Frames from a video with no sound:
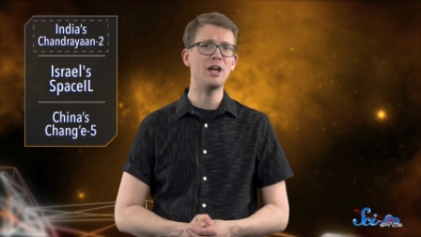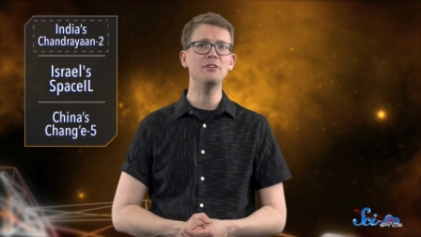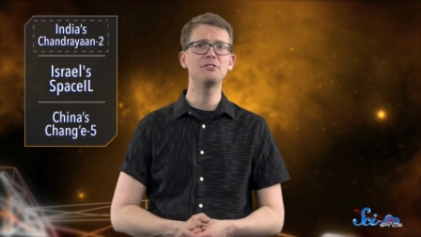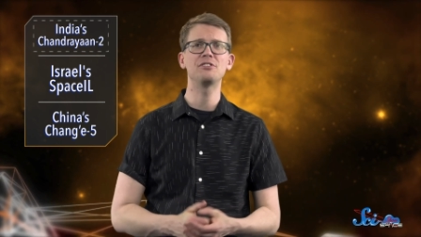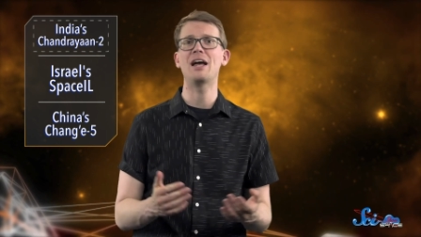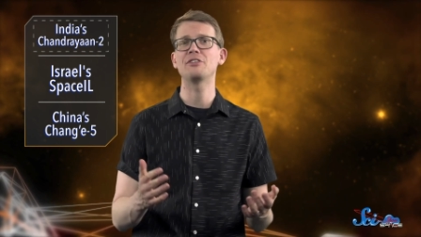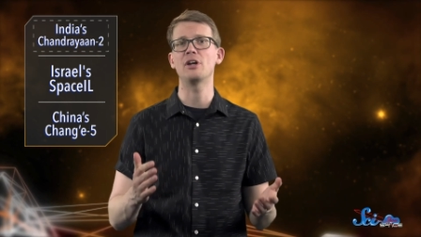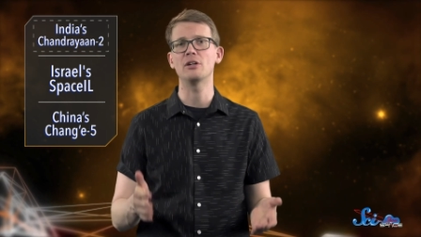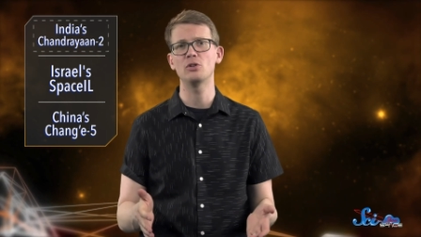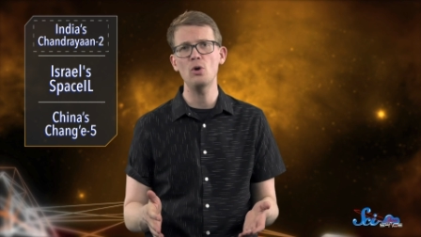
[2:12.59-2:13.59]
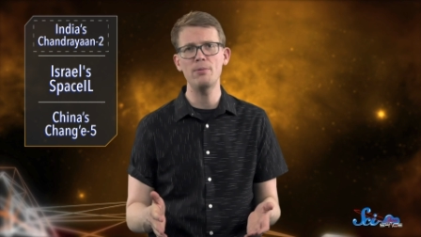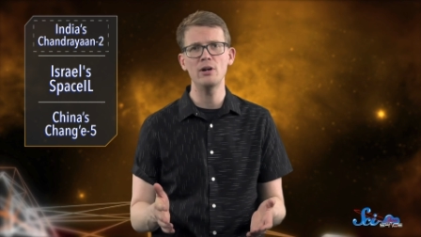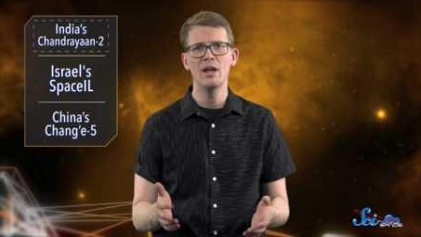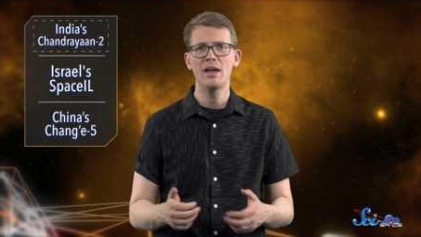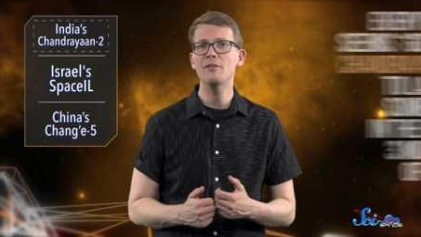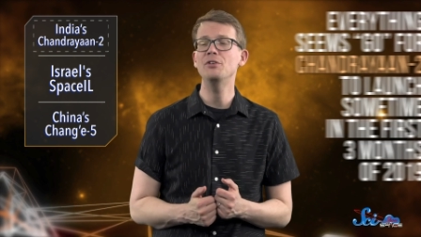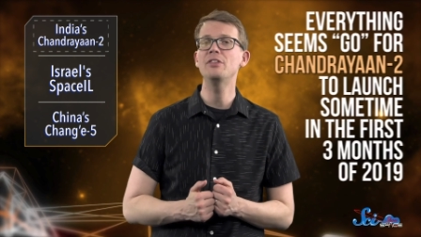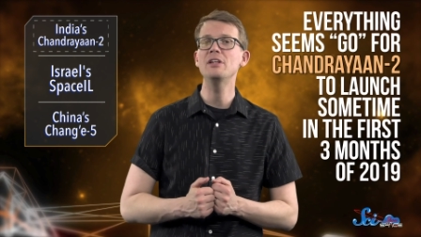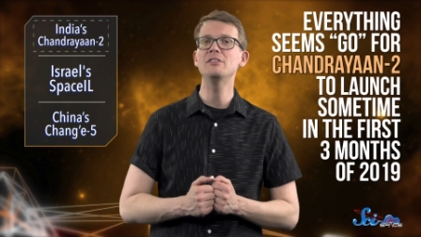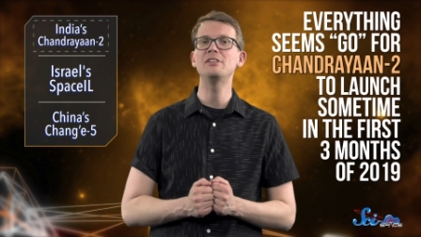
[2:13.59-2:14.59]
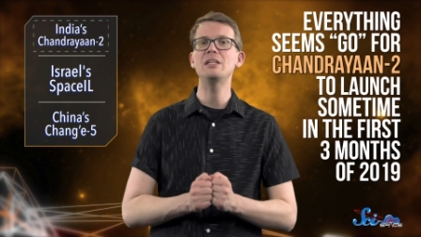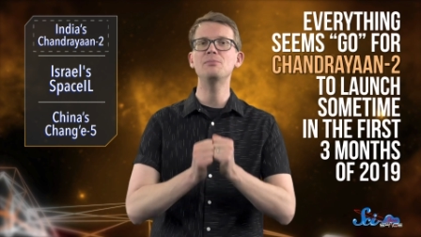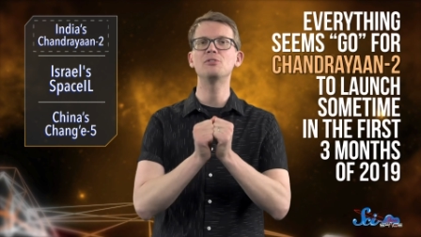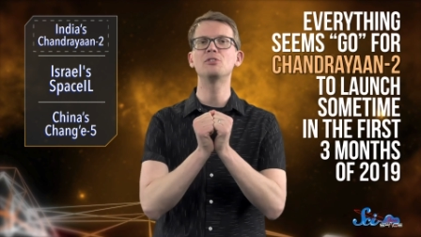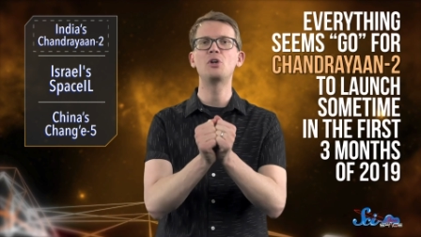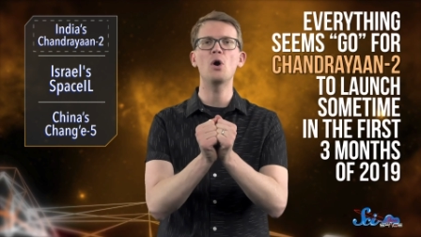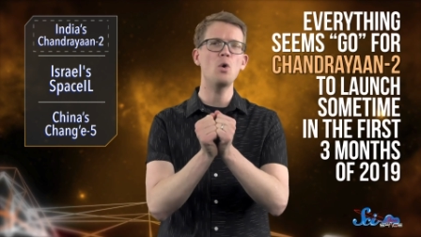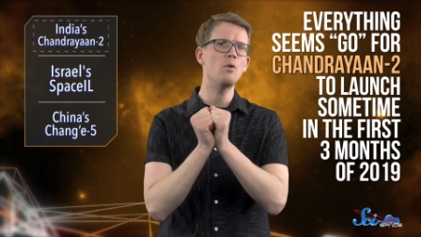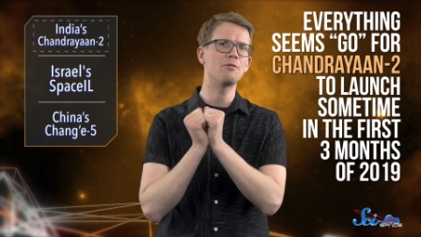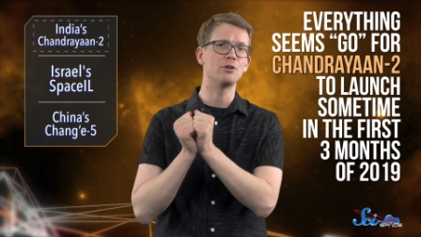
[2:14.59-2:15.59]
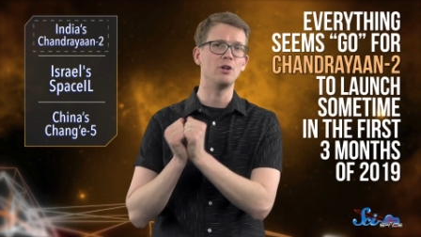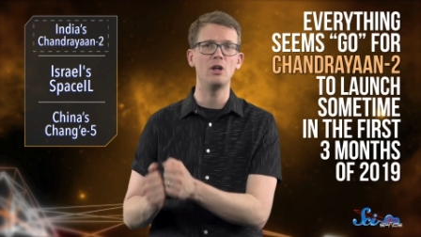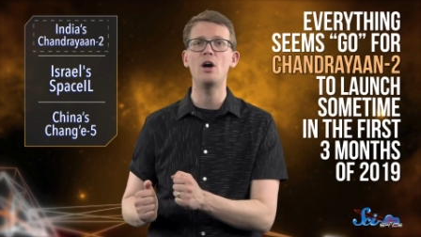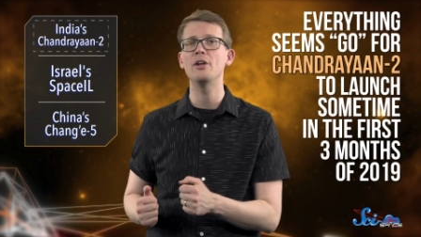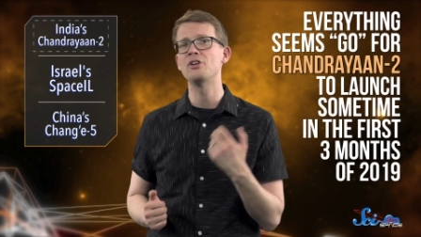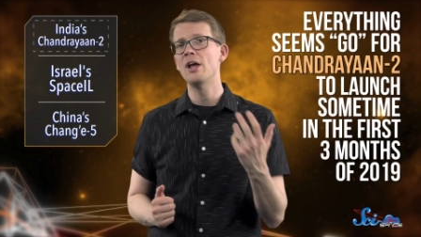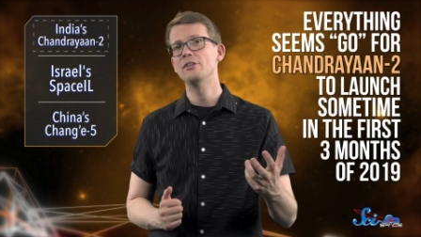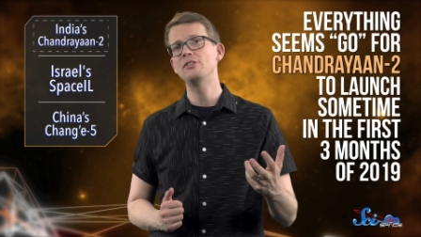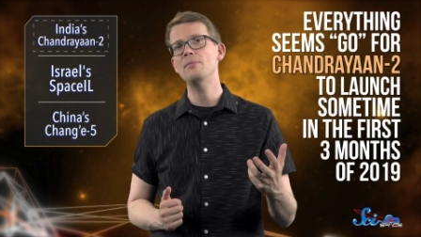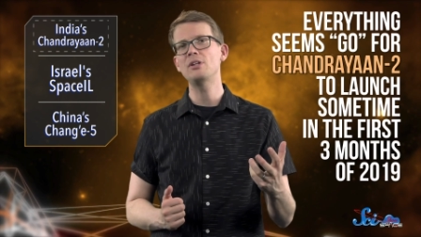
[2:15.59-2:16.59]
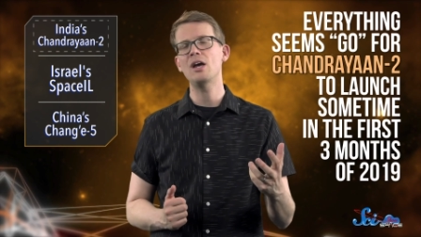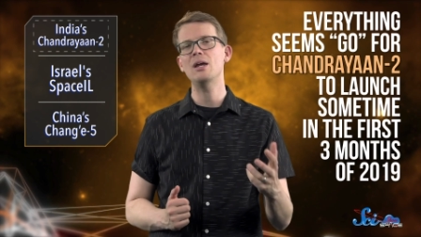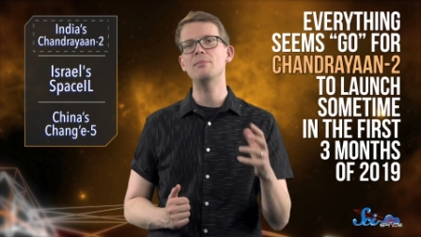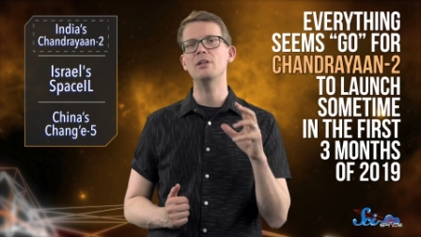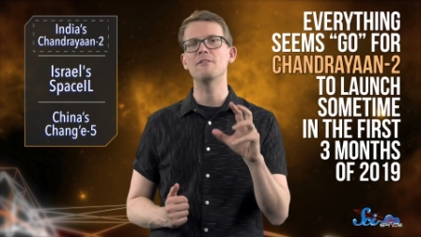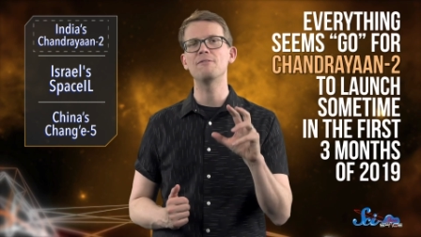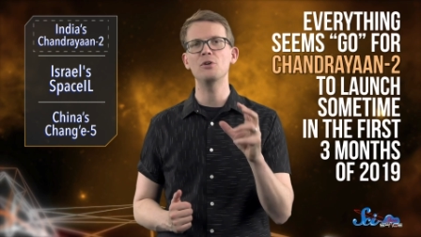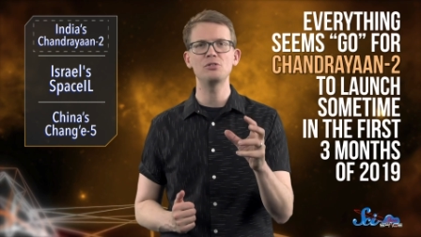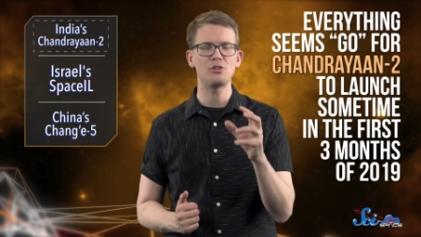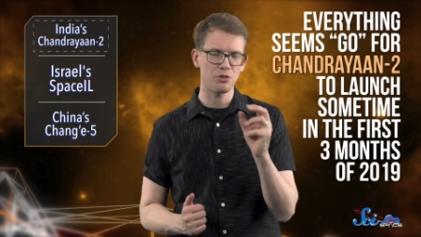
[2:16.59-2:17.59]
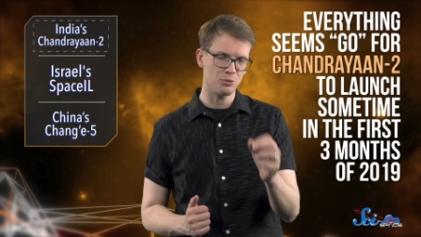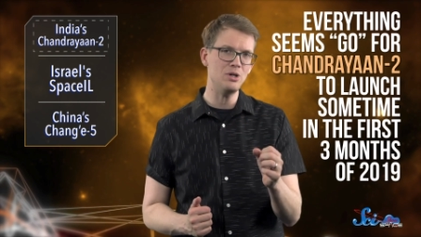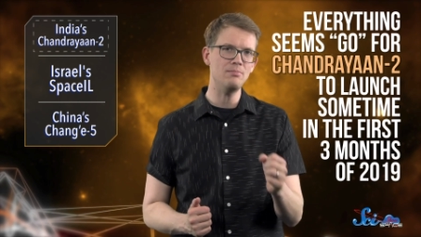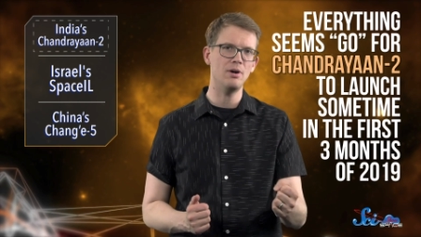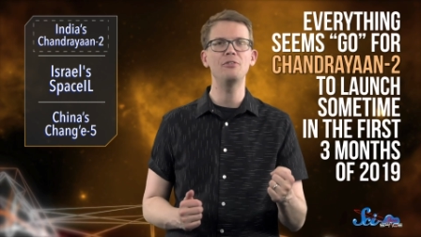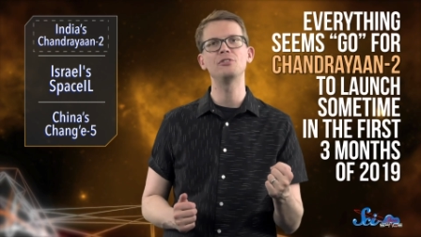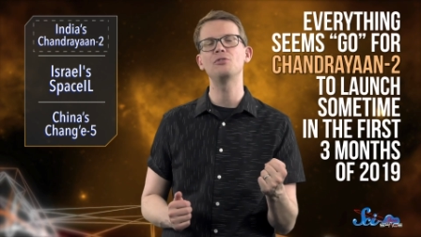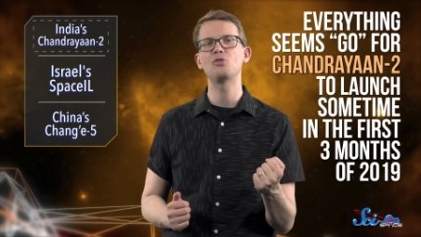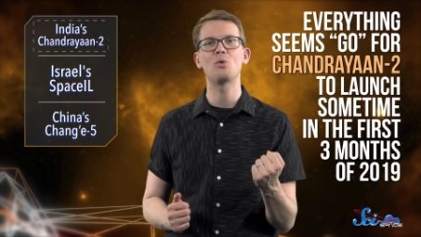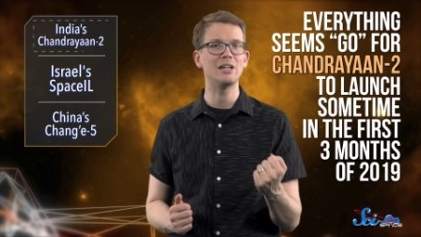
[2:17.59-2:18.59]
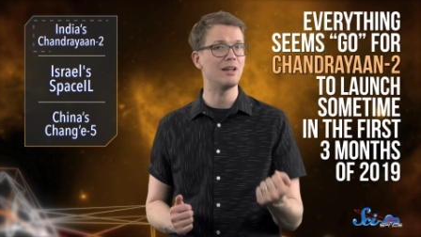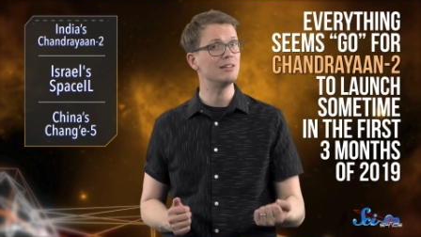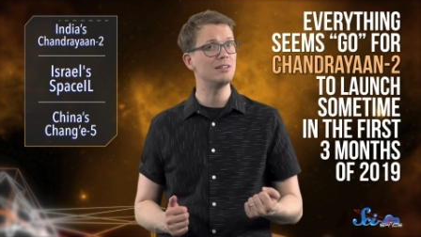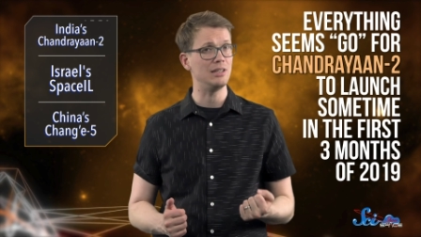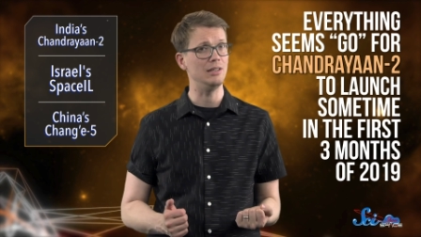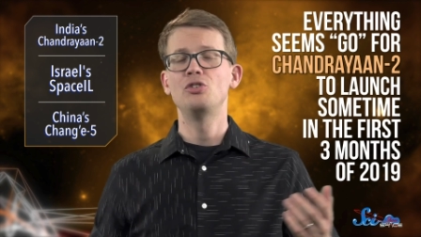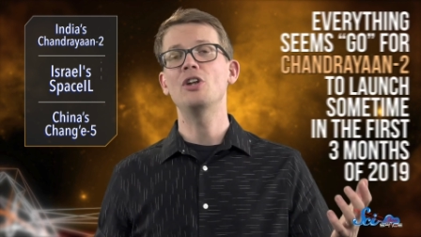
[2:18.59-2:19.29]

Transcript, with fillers: tests last October, everything seems go for a launch sometime in the first three months of 2019.